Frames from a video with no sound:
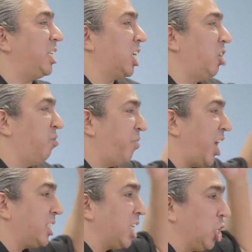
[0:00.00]
to
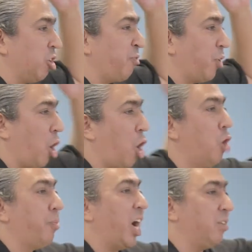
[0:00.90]
confess and look for
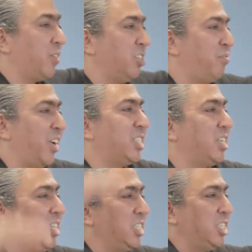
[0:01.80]
hope out of
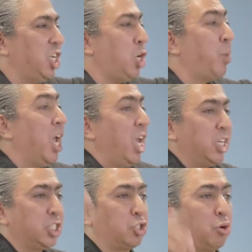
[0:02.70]
confessing these deep
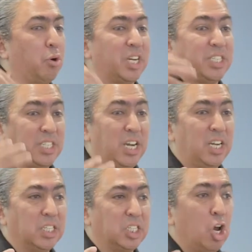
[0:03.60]
historic
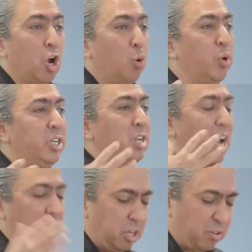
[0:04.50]
sins, would
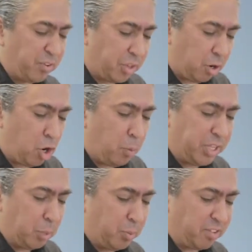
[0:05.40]
not look for their hope
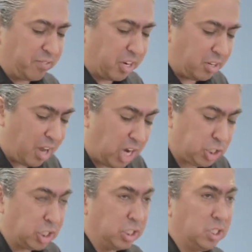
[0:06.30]
in the book of
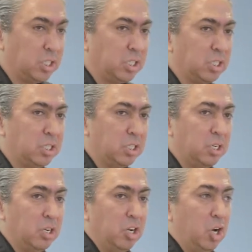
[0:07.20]
Colossians,
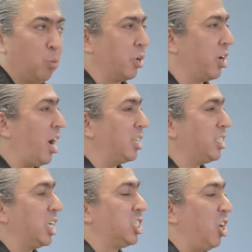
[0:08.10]
where God
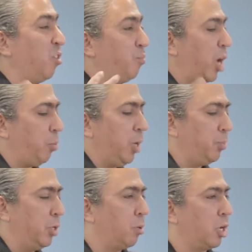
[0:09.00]
says, if my
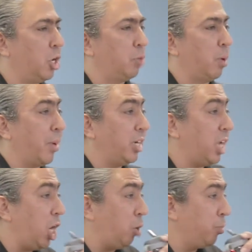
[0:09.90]
people who are called by my
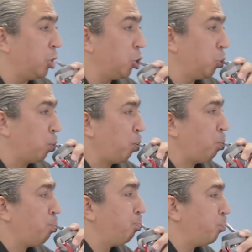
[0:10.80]
name
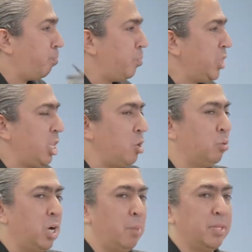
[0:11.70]

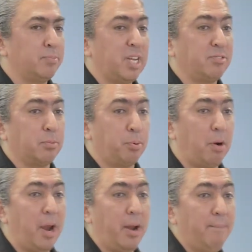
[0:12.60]
will humble themselves and
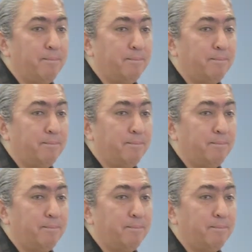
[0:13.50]
pray,